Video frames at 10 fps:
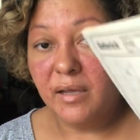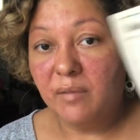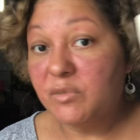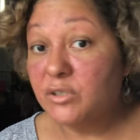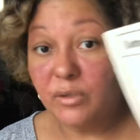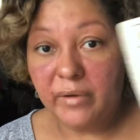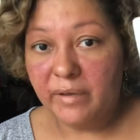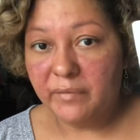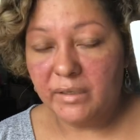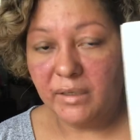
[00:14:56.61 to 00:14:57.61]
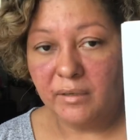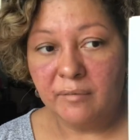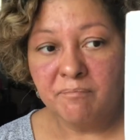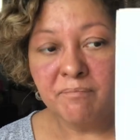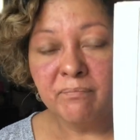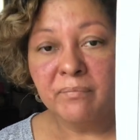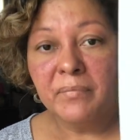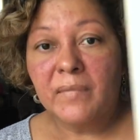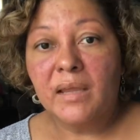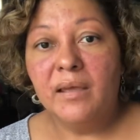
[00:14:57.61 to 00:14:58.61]
I'm gonna show everything,
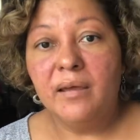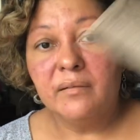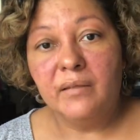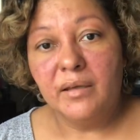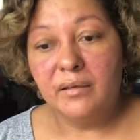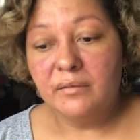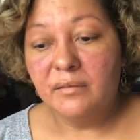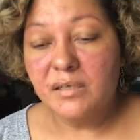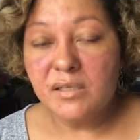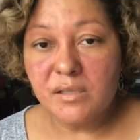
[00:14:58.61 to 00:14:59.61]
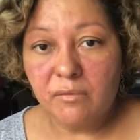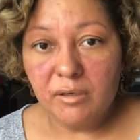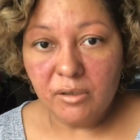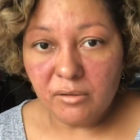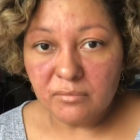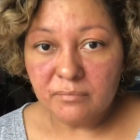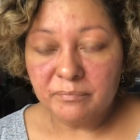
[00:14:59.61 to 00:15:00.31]
and then the sew along.